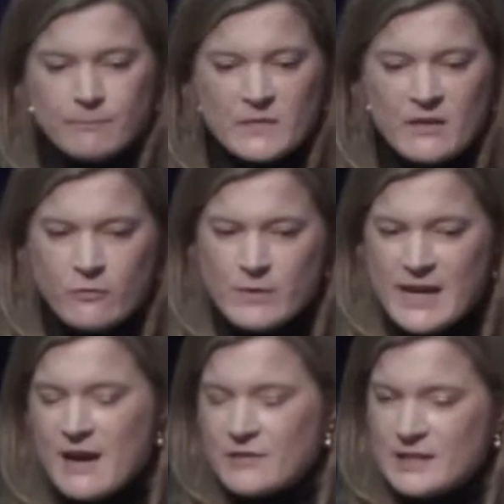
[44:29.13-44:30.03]
if we
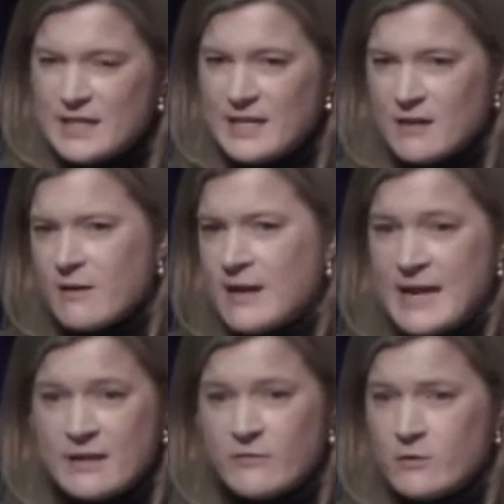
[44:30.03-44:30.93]
have to take a
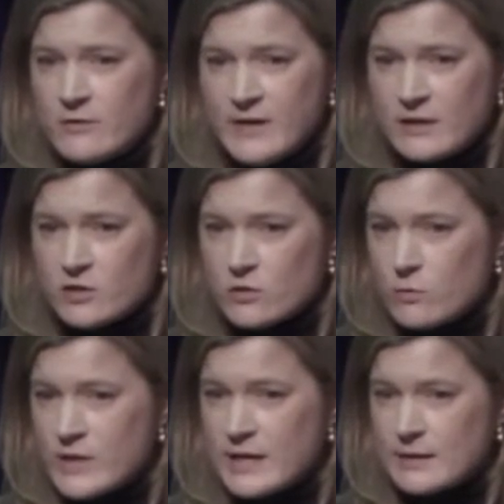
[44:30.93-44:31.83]
handful of extra
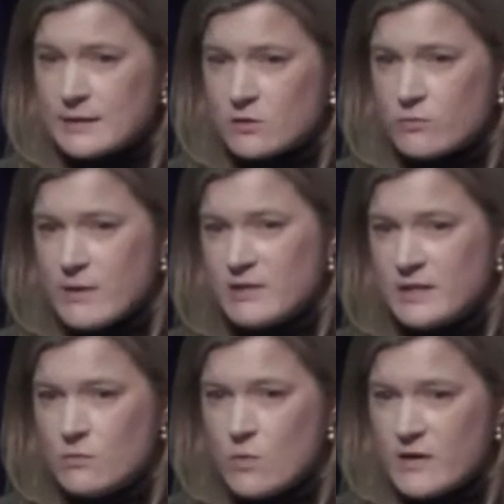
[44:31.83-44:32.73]
weeks to
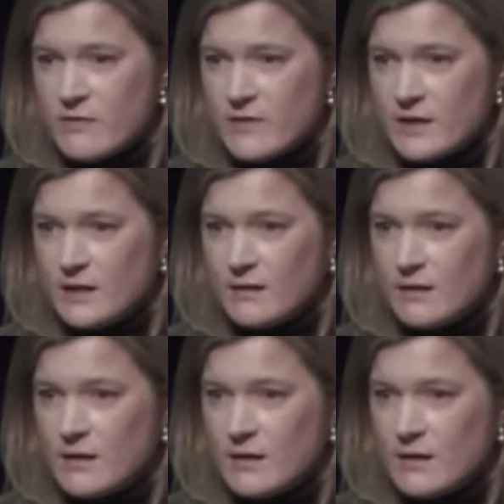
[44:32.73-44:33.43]
remedy one thing,